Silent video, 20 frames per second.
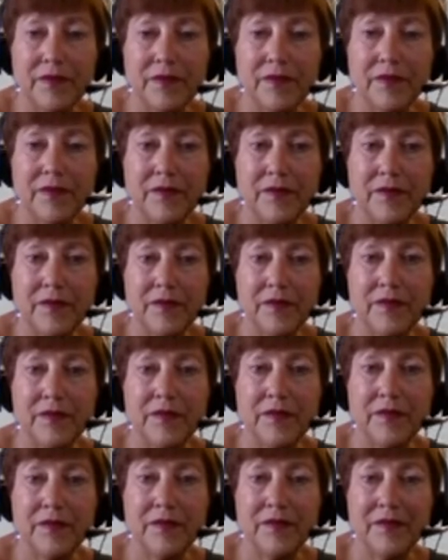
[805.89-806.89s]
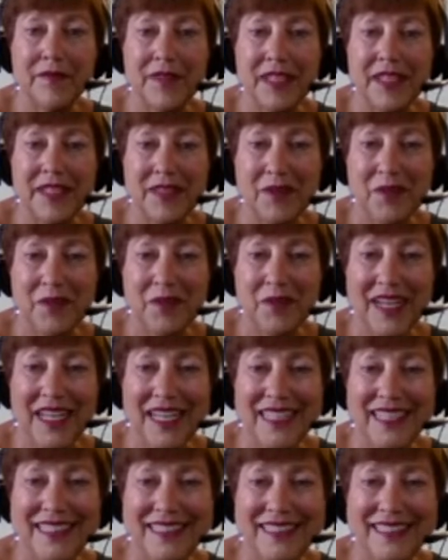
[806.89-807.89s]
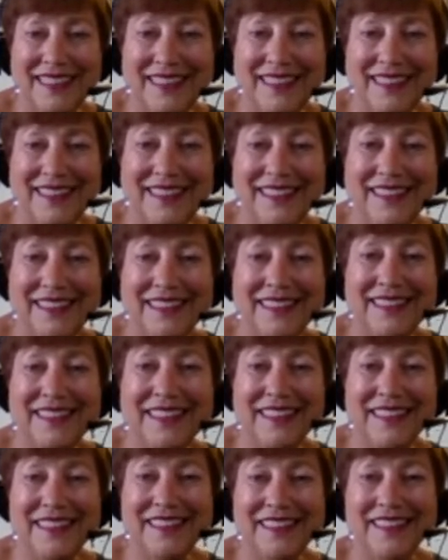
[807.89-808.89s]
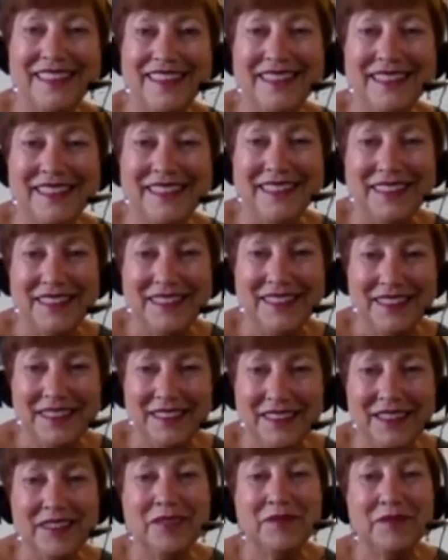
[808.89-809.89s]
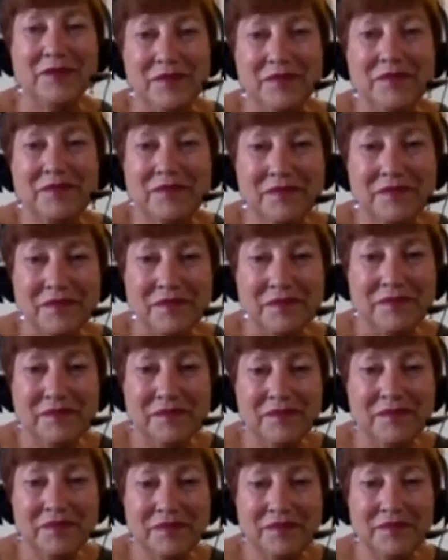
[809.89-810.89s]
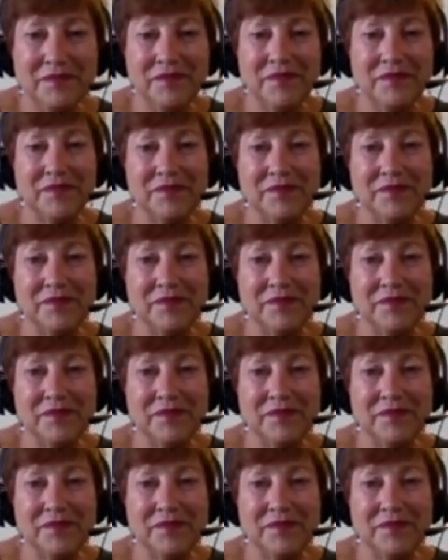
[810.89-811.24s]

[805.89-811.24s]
(silent)